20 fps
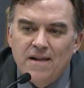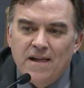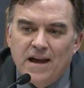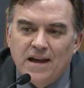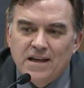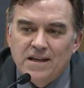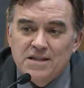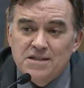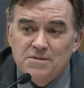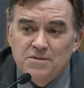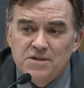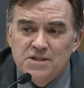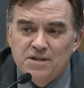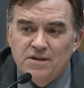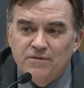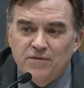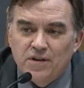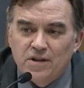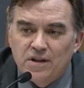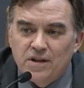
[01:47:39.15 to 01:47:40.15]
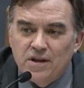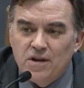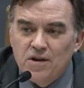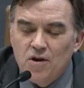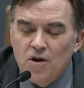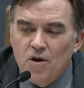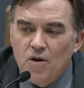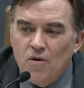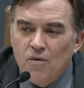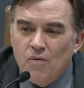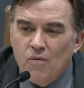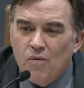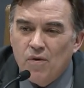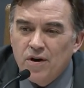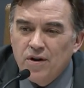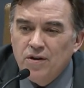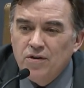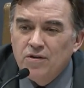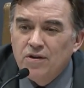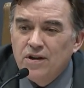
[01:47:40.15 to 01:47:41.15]
I guess specifically,
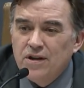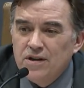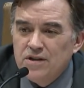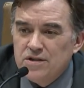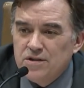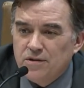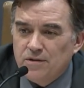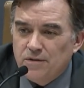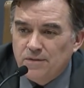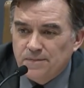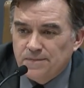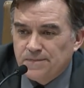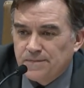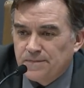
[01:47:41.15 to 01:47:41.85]
what are you going to do